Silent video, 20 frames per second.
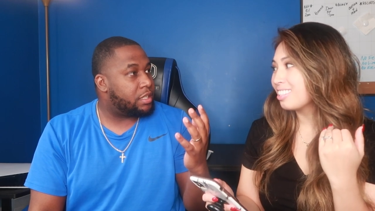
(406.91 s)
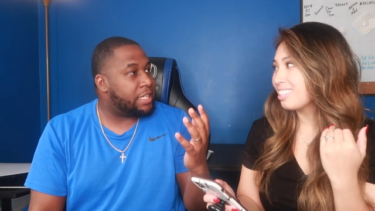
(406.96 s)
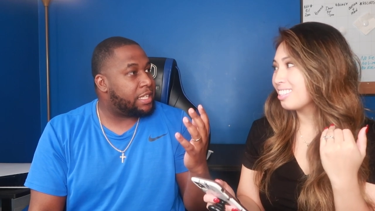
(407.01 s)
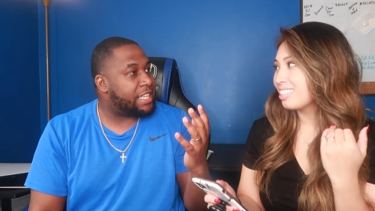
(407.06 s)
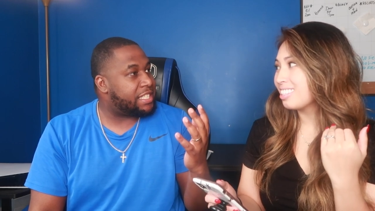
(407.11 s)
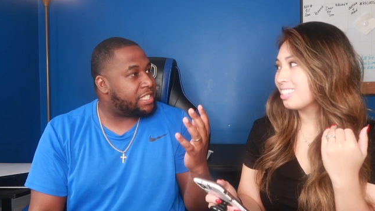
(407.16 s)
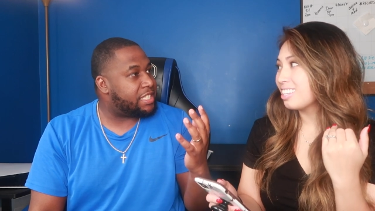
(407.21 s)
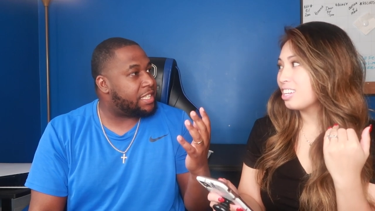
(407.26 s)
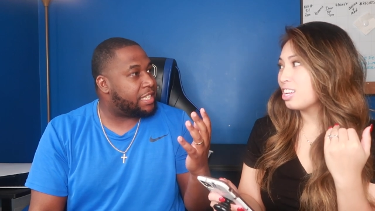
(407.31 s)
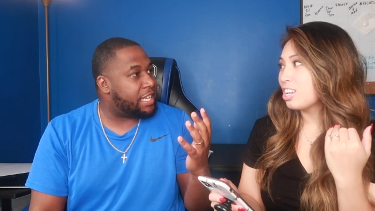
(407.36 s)

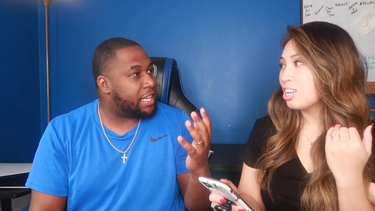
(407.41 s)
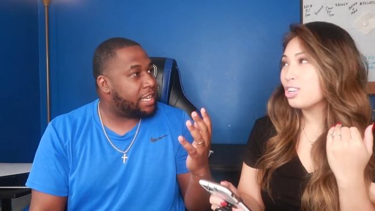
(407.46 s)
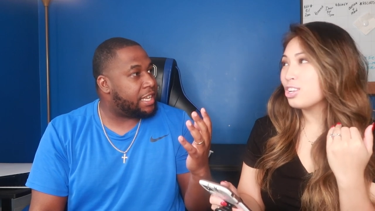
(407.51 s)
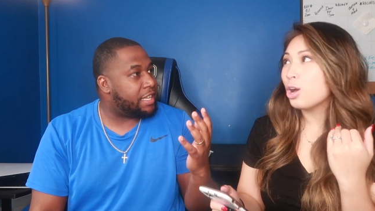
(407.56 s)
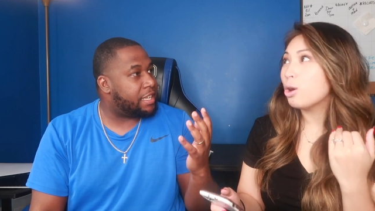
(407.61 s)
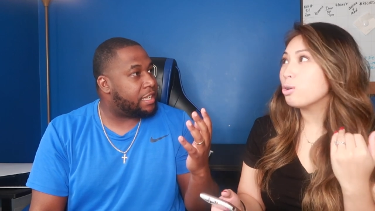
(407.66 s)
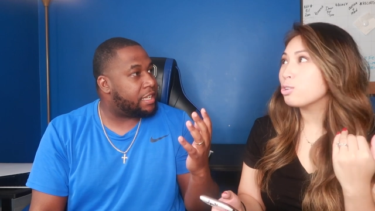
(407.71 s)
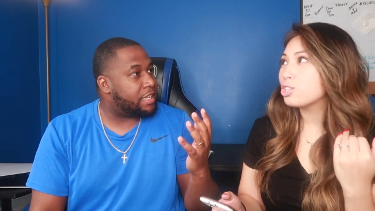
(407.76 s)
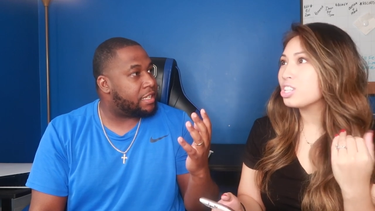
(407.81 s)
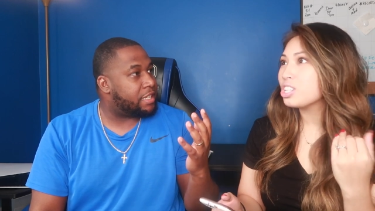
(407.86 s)
Speaker 1: Yes, she did.
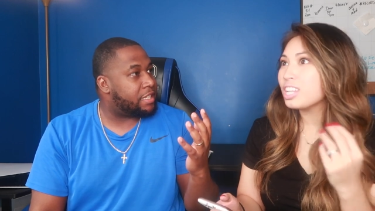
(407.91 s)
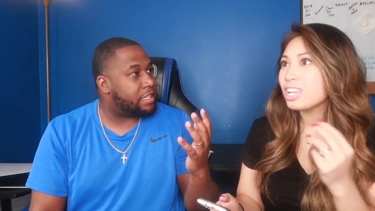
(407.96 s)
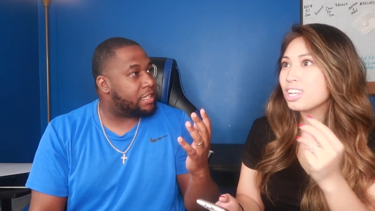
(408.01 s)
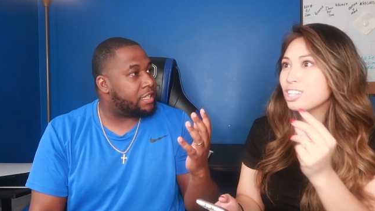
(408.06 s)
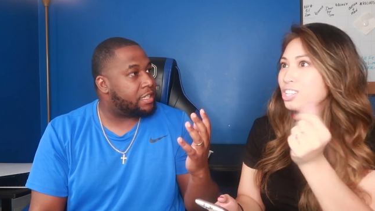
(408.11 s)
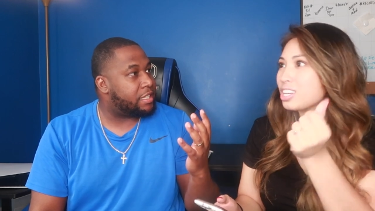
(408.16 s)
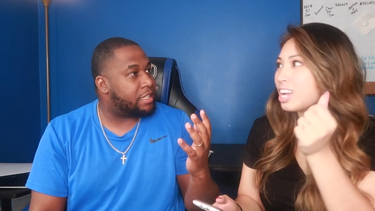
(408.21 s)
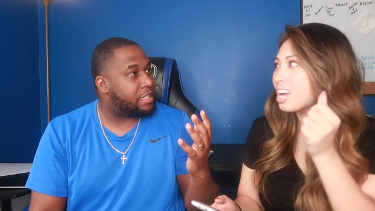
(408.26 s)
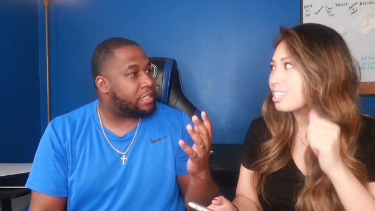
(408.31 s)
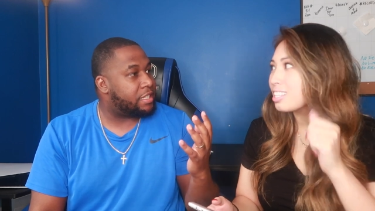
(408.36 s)
No, she
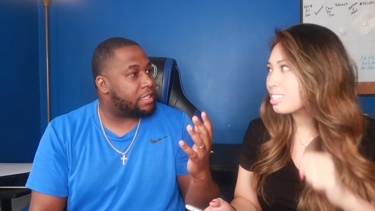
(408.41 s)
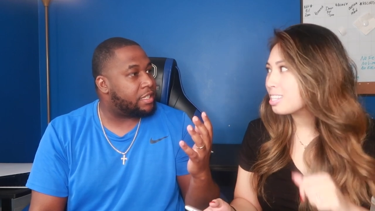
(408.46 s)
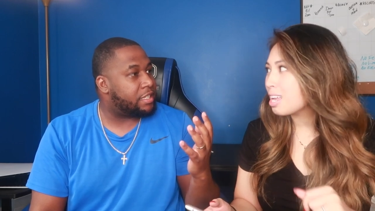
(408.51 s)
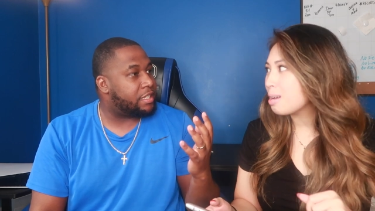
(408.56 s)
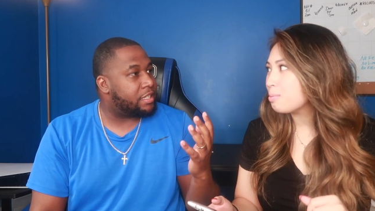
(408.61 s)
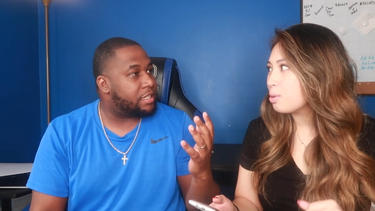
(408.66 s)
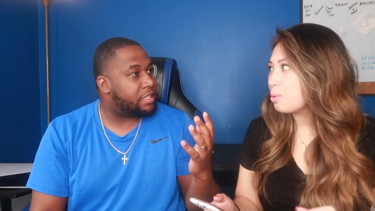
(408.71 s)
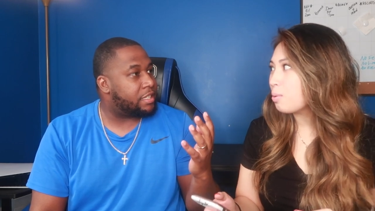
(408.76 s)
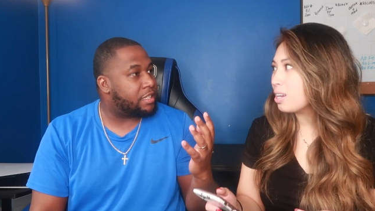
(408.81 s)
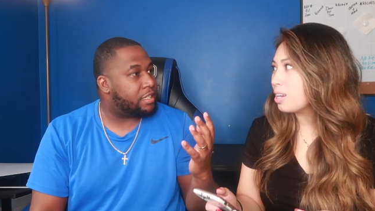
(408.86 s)
did. She got
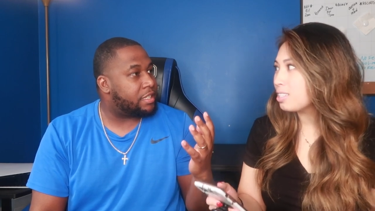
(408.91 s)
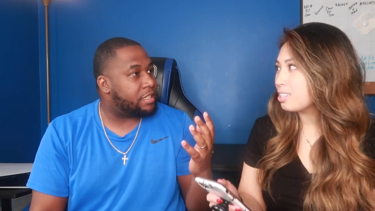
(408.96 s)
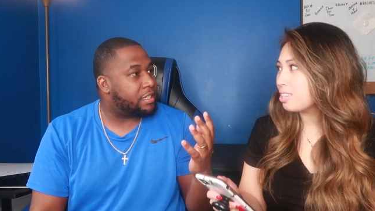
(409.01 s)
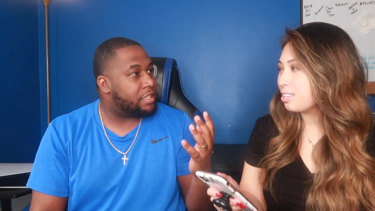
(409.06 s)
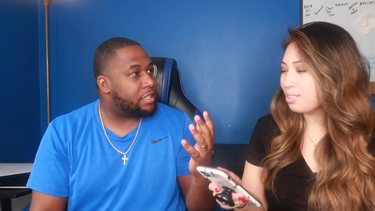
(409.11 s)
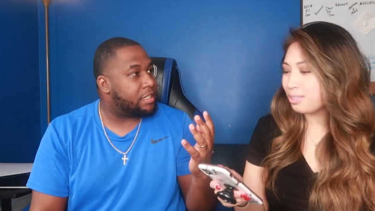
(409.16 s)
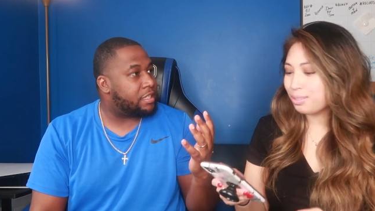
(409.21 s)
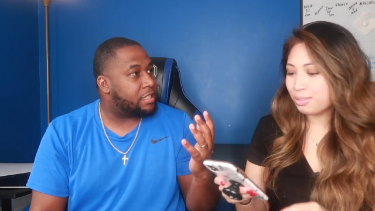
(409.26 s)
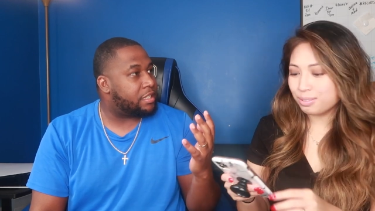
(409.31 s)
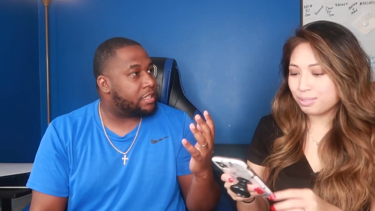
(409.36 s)
snapped away
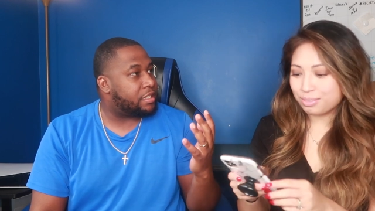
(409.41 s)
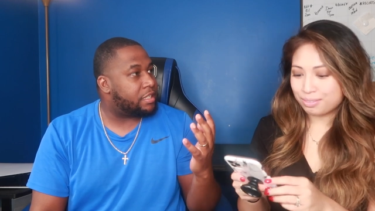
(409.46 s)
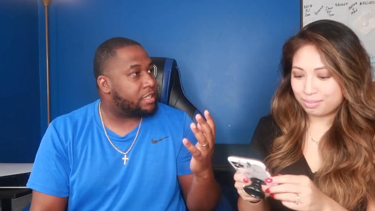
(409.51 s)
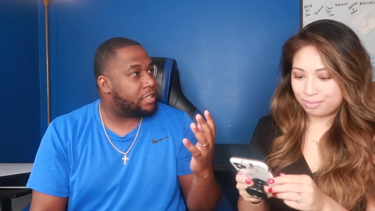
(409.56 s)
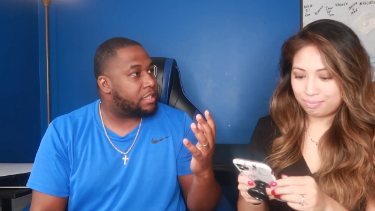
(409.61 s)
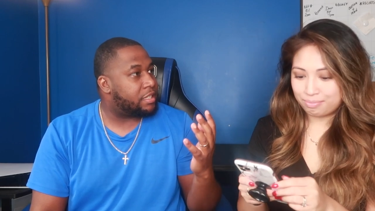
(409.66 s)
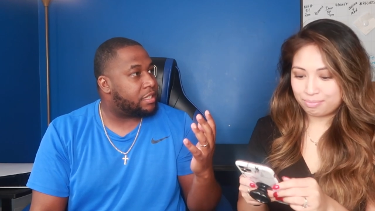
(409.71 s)
too.